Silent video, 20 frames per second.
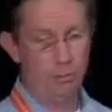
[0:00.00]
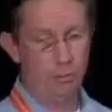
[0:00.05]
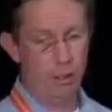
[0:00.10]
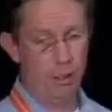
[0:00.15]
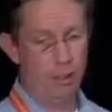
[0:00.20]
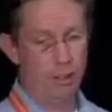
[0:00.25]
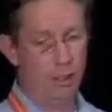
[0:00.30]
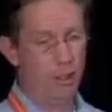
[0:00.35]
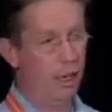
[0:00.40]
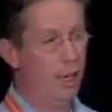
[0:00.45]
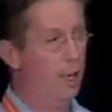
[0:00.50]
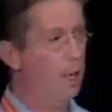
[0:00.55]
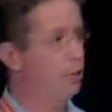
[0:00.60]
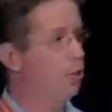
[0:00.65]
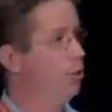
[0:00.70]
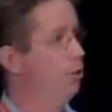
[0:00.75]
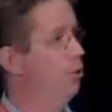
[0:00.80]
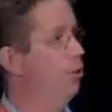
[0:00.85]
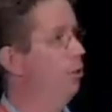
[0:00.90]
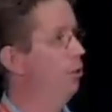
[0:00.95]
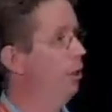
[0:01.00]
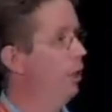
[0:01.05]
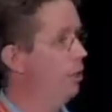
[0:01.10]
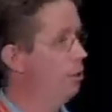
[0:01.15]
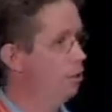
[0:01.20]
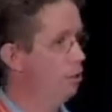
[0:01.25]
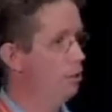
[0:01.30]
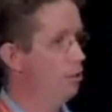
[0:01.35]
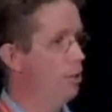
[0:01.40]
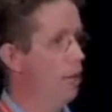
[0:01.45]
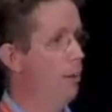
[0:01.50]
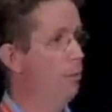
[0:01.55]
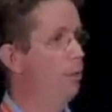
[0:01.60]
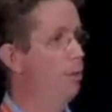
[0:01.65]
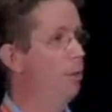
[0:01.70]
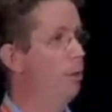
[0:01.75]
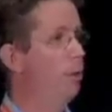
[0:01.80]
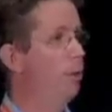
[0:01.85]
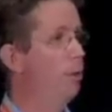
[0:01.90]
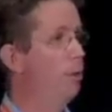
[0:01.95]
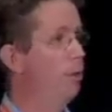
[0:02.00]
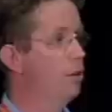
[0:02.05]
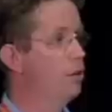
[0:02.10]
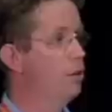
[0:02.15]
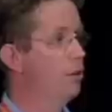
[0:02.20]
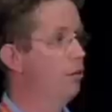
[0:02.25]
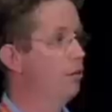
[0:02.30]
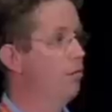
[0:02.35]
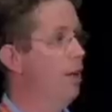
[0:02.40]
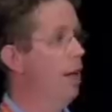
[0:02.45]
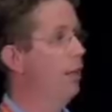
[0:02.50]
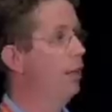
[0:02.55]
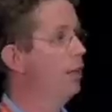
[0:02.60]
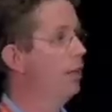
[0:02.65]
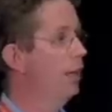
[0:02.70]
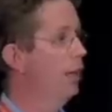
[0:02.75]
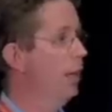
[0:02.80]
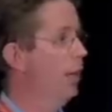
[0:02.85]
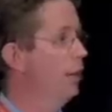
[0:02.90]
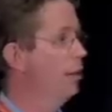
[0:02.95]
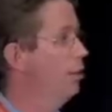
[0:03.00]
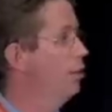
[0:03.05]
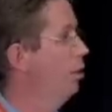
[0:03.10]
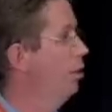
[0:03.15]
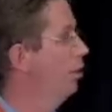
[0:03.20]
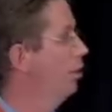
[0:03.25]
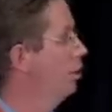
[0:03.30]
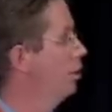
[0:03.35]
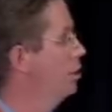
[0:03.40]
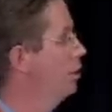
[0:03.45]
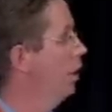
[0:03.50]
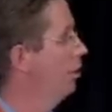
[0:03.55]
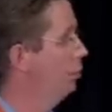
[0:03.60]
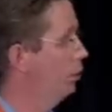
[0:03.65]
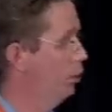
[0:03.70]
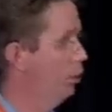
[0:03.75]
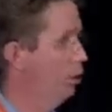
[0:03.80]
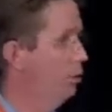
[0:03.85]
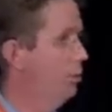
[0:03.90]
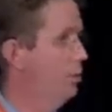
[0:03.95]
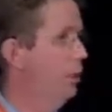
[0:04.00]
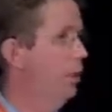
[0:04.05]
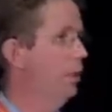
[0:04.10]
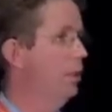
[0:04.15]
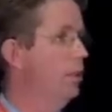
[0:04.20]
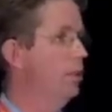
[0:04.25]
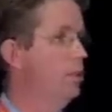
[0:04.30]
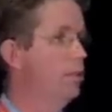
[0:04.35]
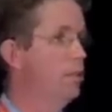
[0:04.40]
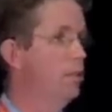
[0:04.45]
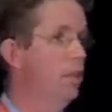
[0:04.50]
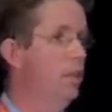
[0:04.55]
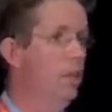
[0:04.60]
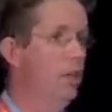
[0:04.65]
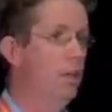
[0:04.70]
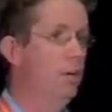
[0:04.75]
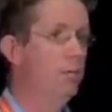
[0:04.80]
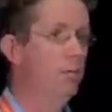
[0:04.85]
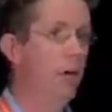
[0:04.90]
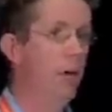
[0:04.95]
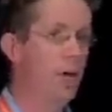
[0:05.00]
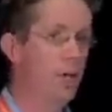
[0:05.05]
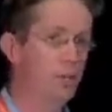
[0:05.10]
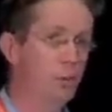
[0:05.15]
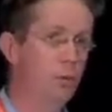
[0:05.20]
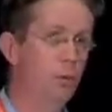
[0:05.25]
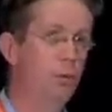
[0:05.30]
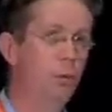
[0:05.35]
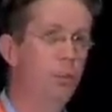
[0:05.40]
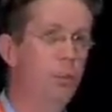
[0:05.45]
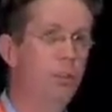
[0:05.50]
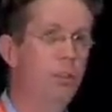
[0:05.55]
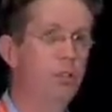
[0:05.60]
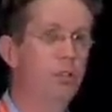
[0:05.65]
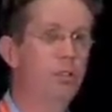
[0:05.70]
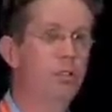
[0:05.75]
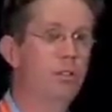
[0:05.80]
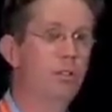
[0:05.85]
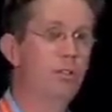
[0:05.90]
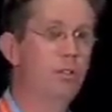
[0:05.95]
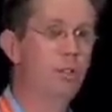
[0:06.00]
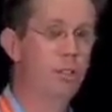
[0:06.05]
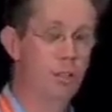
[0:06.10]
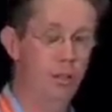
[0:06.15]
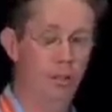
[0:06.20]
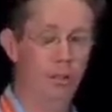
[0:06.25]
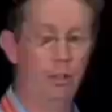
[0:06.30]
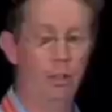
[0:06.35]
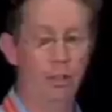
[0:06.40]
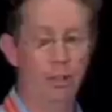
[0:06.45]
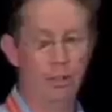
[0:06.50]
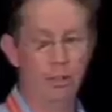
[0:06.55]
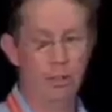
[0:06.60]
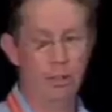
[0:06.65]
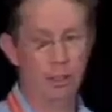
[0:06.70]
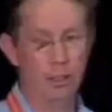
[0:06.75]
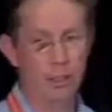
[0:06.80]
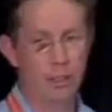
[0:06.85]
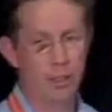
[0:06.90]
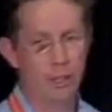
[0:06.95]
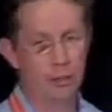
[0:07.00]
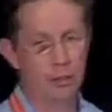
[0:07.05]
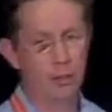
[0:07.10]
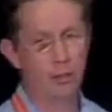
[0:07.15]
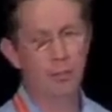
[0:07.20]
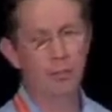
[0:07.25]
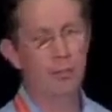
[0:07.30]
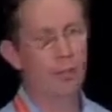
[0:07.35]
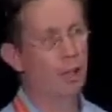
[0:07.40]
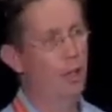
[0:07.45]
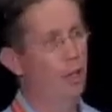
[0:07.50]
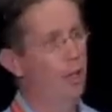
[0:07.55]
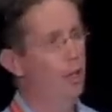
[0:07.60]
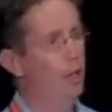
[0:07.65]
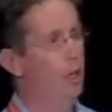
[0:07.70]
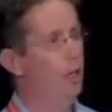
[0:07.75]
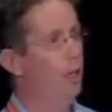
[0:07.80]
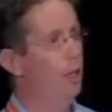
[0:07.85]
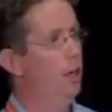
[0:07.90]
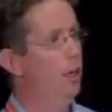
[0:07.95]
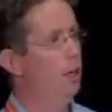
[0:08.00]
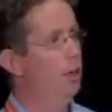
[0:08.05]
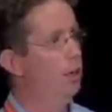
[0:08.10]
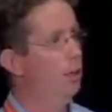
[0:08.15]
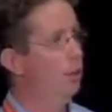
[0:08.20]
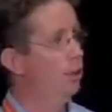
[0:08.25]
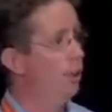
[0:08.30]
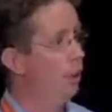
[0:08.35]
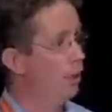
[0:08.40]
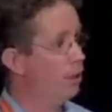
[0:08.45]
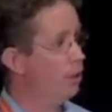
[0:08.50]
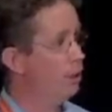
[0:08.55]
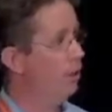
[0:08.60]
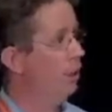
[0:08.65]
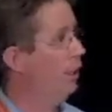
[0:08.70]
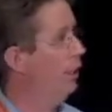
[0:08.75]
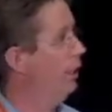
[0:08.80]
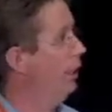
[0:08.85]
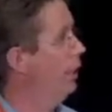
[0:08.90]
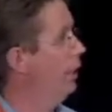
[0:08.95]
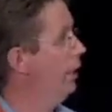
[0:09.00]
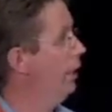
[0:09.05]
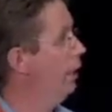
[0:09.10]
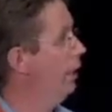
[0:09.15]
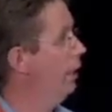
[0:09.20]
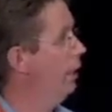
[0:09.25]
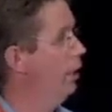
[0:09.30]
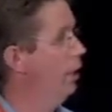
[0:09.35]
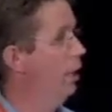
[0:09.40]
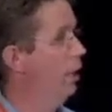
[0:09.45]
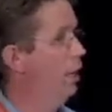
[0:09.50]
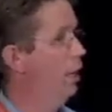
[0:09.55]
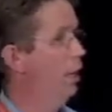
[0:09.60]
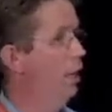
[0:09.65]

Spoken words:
is there to issue SAML tokens and validate other tokens like Kerb tickets, passwords, certificates, etc. You'll actually hear